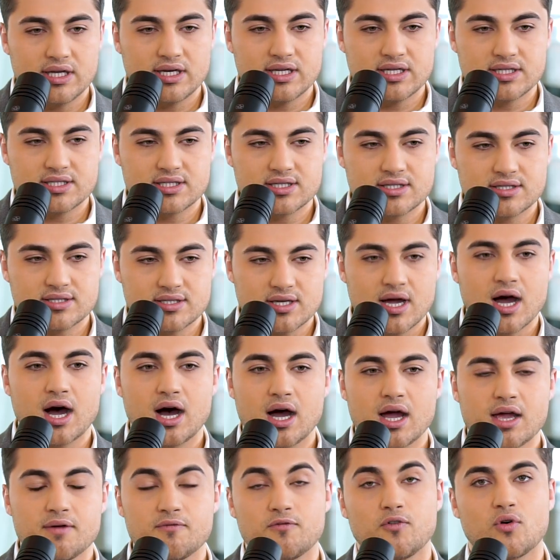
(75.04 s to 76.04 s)
it is
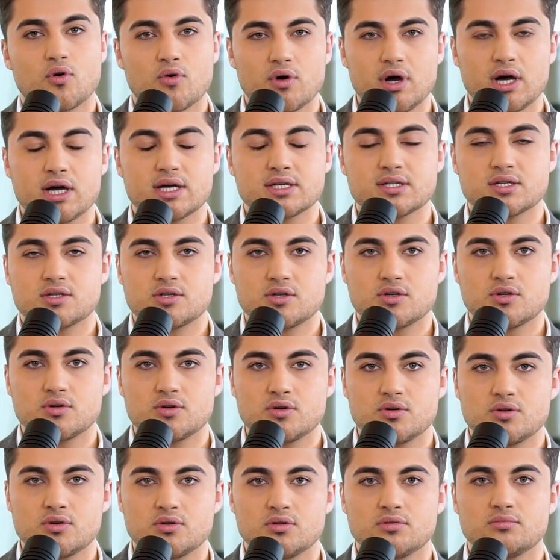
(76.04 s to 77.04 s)
time for us
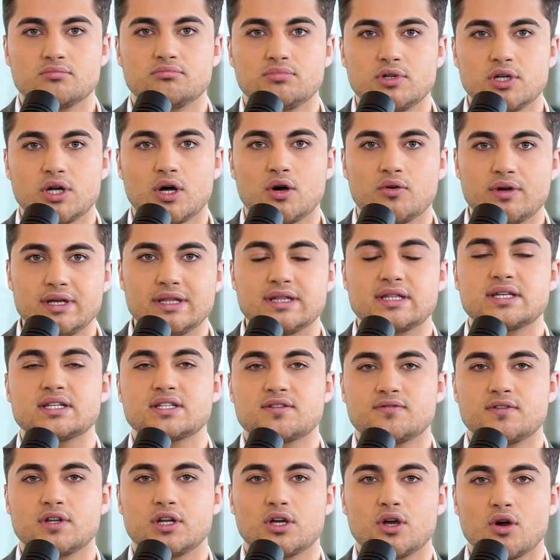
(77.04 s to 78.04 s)
to, in
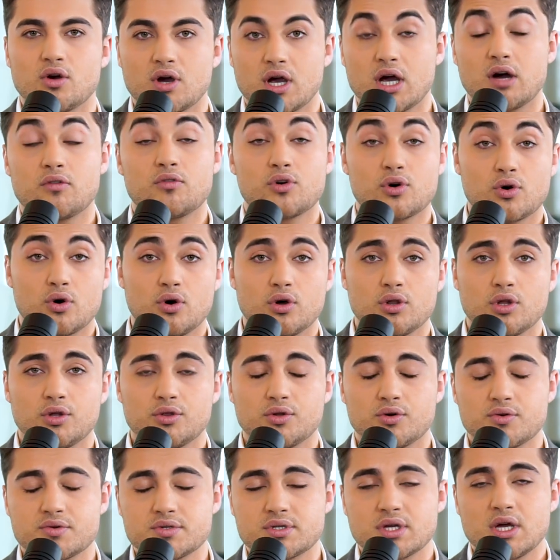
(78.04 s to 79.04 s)
this video, cover all of
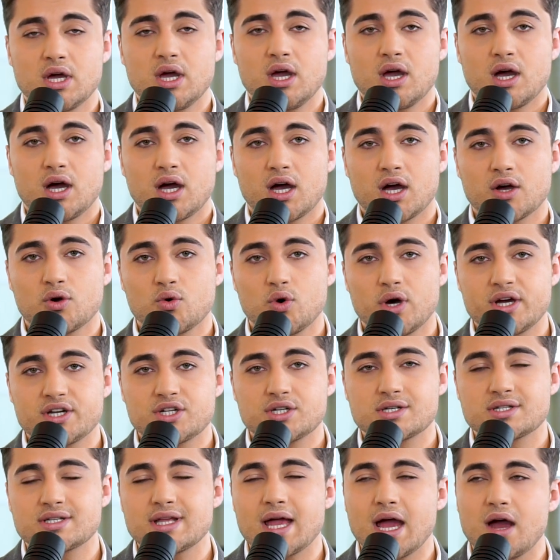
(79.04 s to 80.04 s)
those
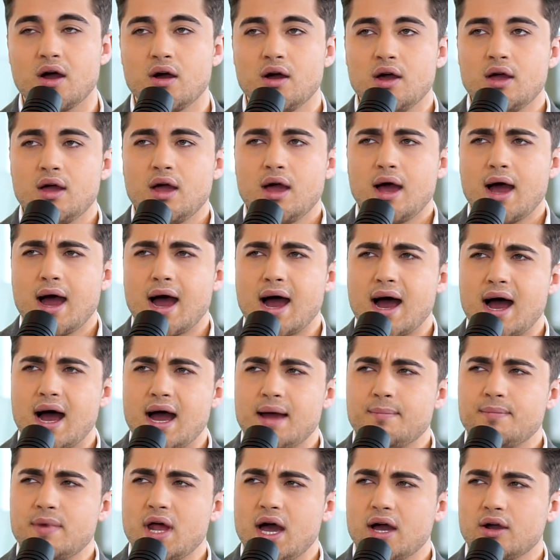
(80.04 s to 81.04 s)
questions. Now,
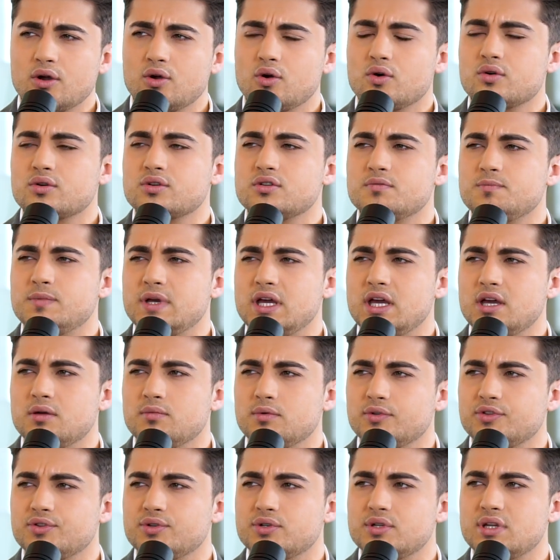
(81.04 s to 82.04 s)
I'm not going to be
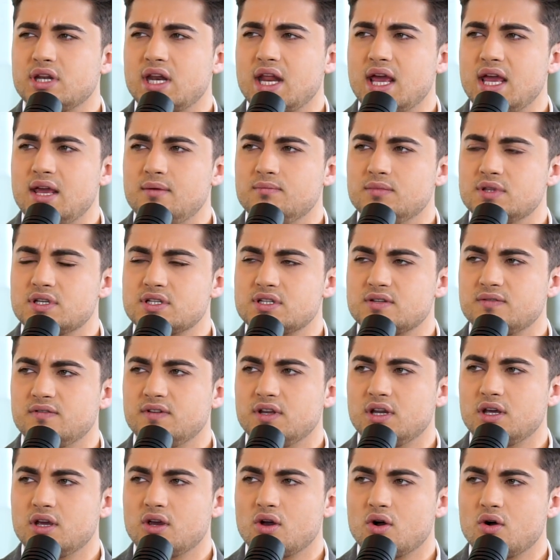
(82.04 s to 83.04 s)
able to name this
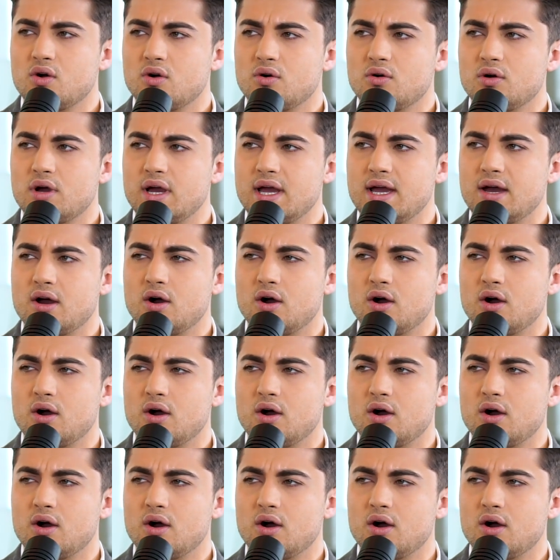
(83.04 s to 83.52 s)
video,